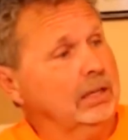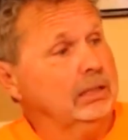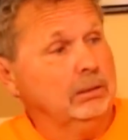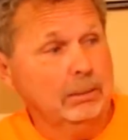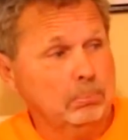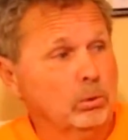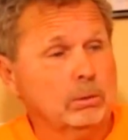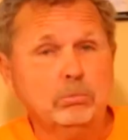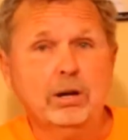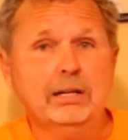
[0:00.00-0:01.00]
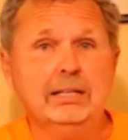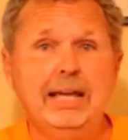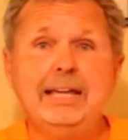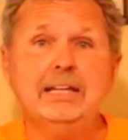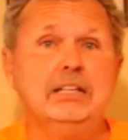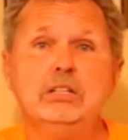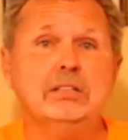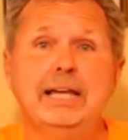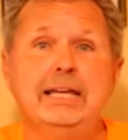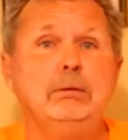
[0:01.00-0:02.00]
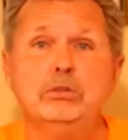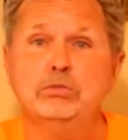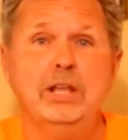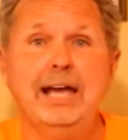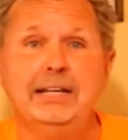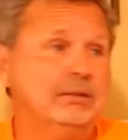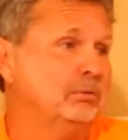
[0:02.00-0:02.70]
and they pulled him around the lake, it looked like he was flying